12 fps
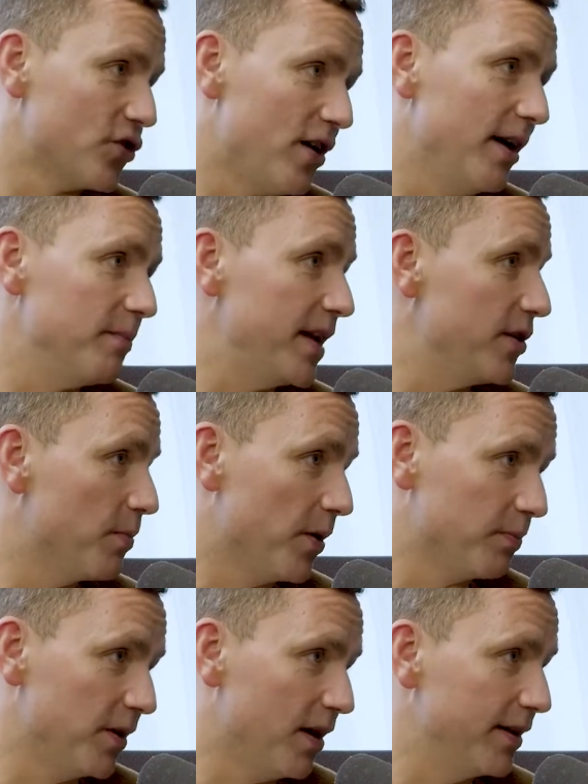try and meet your
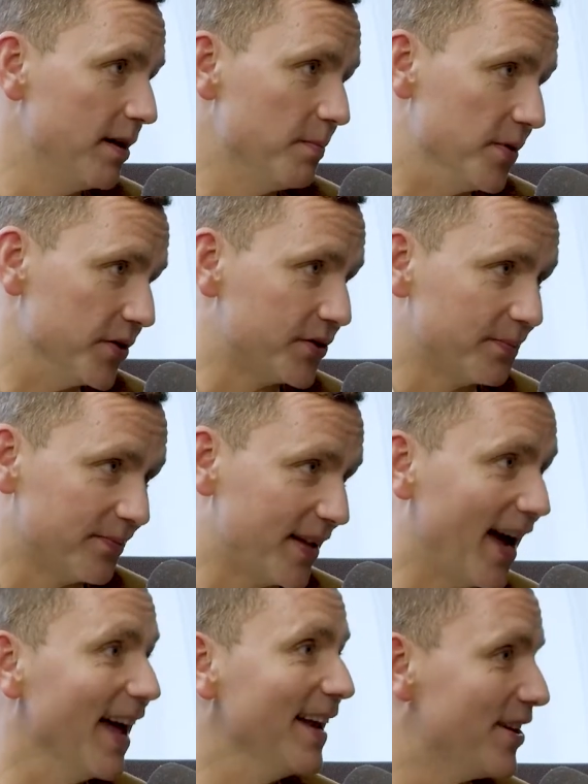bottom line numbers.
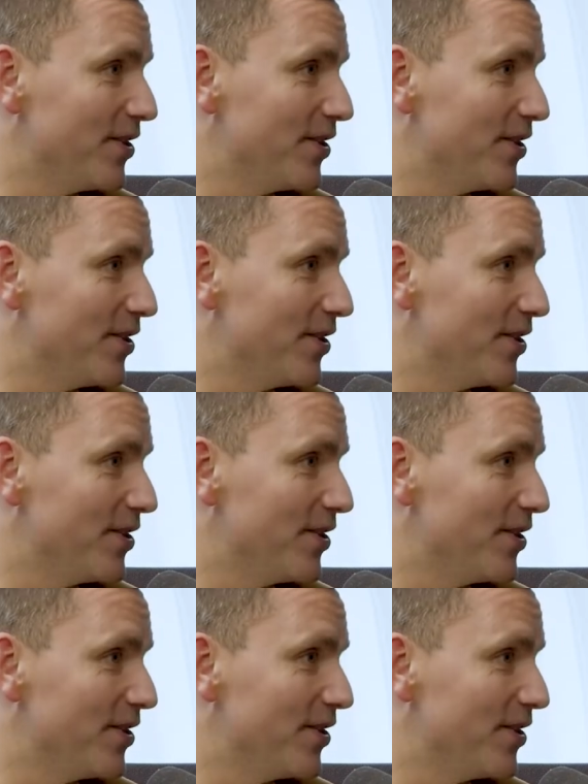And